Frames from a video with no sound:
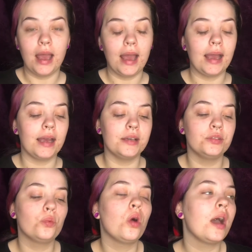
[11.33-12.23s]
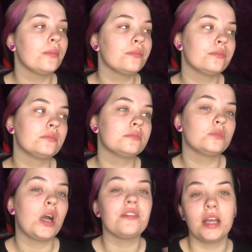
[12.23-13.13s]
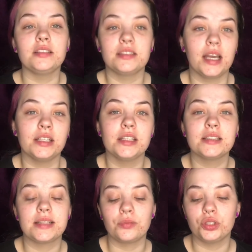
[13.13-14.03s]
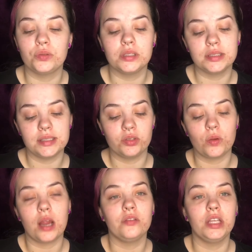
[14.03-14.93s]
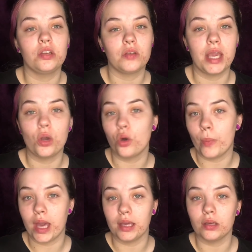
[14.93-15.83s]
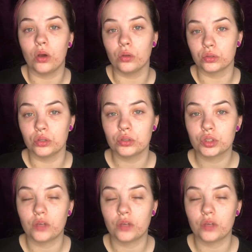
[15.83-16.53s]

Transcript: and what I've decided is I'm going to do a little series where I recreate all my old looks.